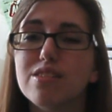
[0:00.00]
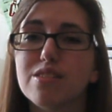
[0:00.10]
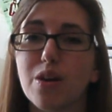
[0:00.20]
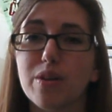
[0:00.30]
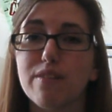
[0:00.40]

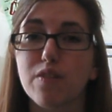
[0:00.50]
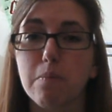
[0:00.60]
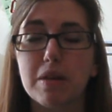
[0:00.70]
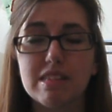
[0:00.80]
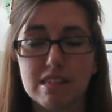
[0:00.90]
So he
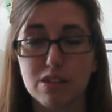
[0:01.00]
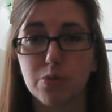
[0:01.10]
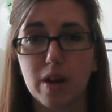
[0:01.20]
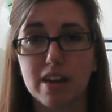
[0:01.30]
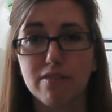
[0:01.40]
forbids his
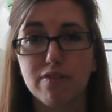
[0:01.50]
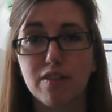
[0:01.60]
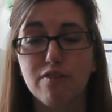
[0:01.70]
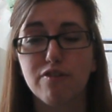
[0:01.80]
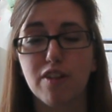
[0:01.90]
wife
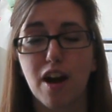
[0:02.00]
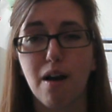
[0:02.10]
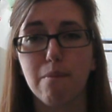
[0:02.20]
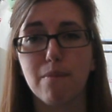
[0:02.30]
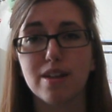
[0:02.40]

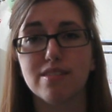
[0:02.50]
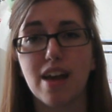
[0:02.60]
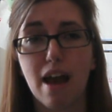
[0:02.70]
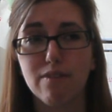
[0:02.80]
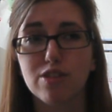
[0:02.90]
from
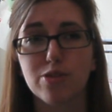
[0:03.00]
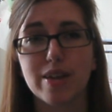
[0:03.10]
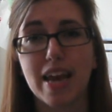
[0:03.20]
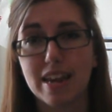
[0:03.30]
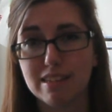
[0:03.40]
ever
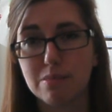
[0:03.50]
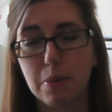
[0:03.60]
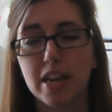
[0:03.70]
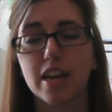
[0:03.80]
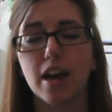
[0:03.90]
doing any
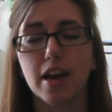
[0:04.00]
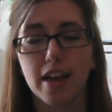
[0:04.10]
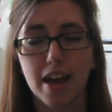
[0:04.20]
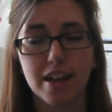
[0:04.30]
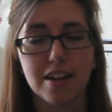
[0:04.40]
spinning
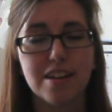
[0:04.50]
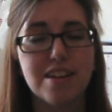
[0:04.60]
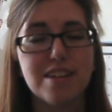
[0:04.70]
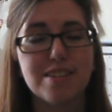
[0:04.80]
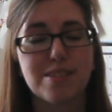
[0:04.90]
again.
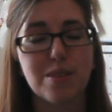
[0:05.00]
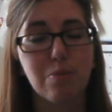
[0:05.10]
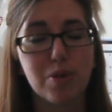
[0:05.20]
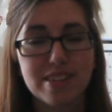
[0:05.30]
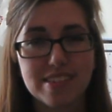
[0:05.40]
So the
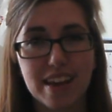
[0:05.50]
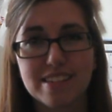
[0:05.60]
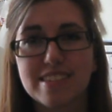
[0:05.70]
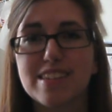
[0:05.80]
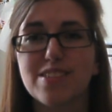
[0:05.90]
princess
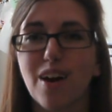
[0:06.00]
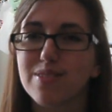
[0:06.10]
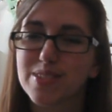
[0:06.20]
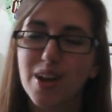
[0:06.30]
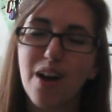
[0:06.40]
gets off
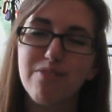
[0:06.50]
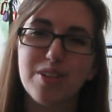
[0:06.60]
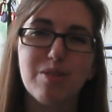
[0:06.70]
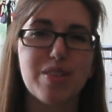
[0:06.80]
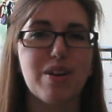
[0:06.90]

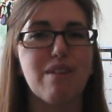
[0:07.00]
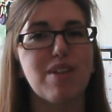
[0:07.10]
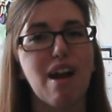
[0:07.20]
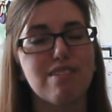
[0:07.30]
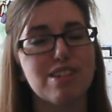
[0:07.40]
scot-free without ever
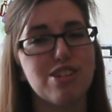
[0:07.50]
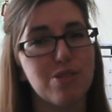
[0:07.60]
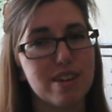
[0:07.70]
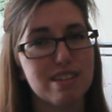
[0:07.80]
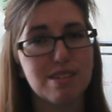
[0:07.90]
having to do
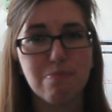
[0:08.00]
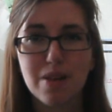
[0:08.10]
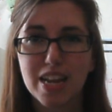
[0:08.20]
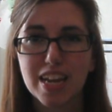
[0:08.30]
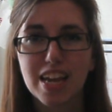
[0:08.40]
any
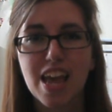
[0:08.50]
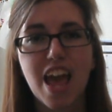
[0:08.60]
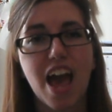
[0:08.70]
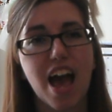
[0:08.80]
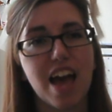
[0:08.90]
spinning,
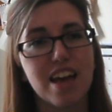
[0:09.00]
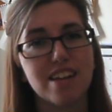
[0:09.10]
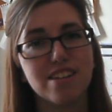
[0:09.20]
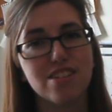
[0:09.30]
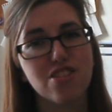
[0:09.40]

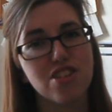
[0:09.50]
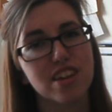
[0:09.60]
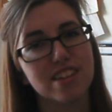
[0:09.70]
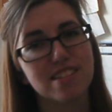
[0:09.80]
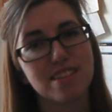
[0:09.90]
and she
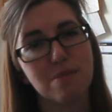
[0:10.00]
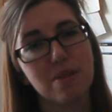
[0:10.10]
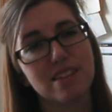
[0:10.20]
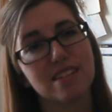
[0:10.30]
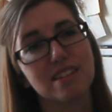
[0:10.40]
gets to
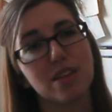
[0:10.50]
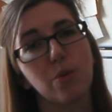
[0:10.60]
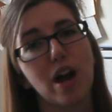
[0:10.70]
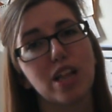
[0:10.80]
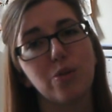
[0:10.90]
basically
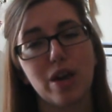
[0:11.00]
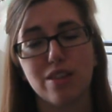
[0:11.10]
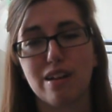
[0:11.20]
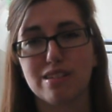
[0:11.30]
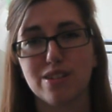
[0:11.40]
while away
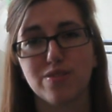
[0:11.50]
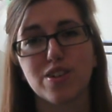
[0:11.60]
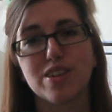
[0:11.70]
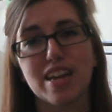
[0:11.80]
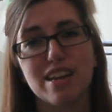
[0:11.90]
the rest of her
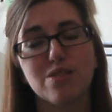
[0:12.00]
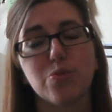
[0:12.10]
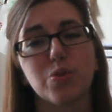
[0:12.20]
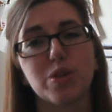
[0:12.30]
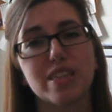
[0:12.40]
days
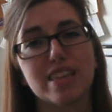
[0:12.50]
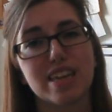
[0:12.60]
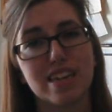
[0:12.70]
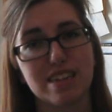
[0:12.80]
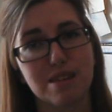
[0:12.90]
ruling the
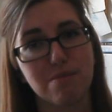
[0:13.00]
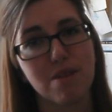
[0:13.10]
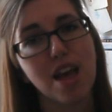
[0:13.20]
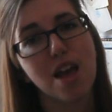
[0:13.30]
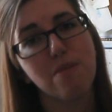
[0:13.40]
kingdom,
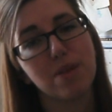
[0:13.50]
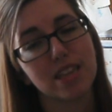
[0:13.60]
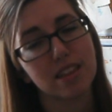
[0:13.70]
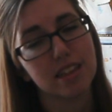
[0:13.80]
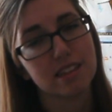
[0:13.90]
being
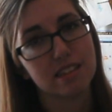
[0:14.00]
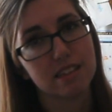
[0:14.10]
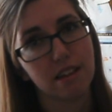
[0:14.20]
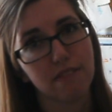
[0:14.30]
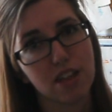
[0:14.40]
the lazy
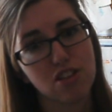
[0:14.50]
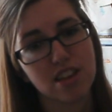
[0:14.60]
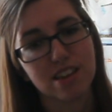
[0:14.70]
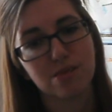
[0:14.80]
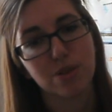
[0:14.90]
self that she
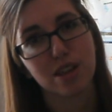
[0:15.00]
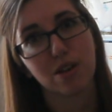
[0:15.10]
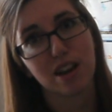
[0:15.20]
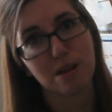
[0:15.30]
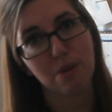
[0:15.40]
is,
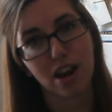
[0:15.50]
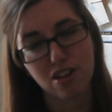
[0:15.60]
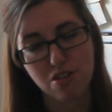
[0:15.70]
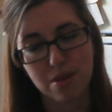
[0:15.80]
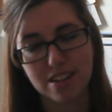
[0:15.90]
without any
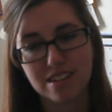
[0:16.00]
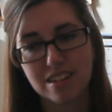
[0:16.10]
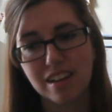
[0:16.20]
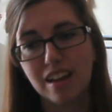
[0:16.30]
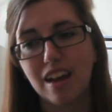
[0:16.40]
punishment.
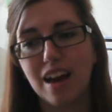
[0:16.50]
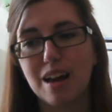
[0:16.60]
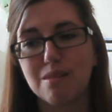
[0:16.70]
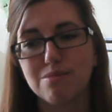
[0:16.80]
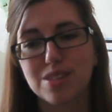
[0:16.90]

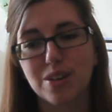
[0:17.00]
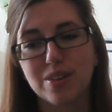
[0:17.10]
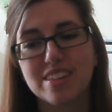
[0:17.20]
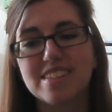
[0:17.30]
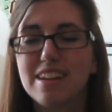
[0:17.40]
So
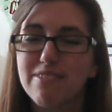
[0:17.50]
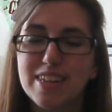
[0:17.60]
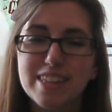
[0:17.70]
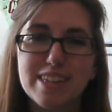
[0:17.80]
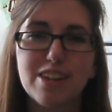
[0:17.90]
it's
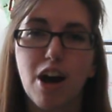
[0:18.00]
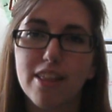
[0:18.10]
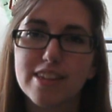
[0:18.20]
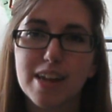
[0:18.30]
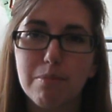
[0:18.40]
definitely
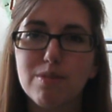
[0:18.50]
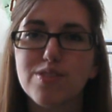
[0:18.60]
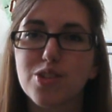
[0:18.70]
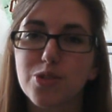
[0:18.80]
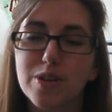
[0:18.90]
not the type of
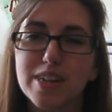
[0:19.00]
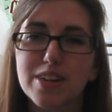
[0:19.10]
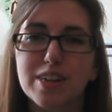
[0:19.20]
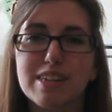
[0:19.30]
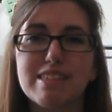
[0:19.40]
story you're
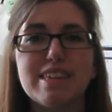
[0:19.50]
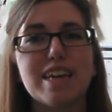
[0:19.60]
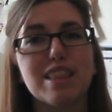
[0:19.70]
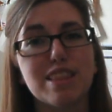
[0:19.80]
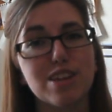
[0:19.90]
going to see
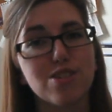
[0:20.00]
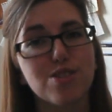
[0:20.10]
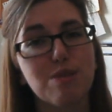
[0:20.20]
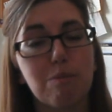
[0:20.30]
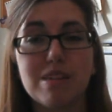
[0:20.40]
hit theaters
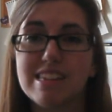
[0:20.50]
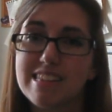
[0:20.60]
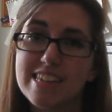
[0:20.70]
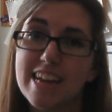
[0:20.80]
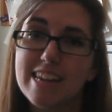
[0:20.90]
from
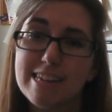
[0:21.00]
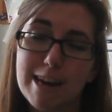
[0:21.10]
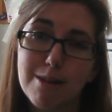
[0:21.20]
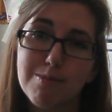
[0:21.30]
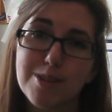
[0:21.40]
Disney
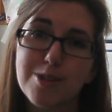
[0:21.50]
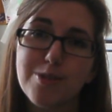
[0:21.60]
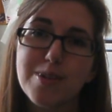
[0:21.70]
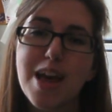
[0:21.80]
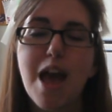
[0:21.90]
anytime
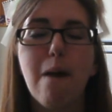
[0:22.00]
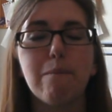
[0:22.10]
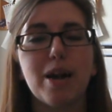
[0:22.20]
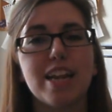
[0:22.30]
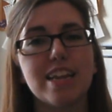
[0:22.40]
soon,
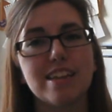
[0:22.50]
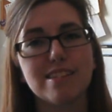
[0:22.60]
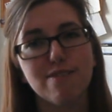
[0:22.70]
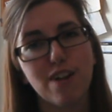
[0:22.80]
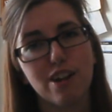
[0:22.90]
but it is
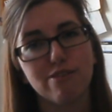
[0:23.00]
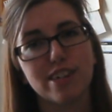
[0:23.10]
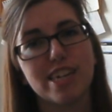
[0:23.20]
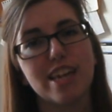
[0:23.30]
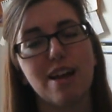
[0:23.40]
a fun
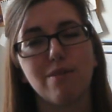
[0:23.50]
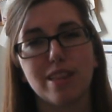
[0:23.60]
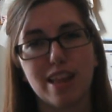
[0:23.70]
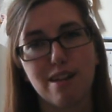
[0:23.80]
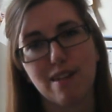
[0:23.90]
read and one
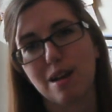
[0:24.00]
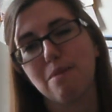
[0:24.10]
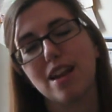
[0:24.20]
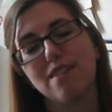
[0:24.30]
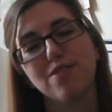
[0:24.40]
that I
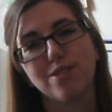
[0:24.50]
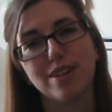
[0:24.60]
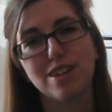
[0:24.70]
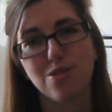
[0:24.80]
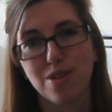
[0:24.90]
recommend if you
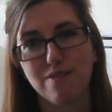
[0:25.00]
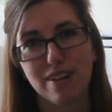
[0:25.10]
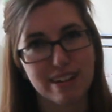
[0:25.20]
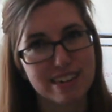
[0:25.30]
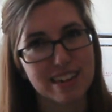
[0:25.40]
enjoy
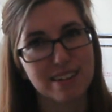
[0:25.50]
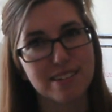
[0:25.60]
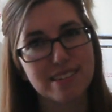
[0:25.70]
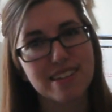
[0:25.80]
fairy tales.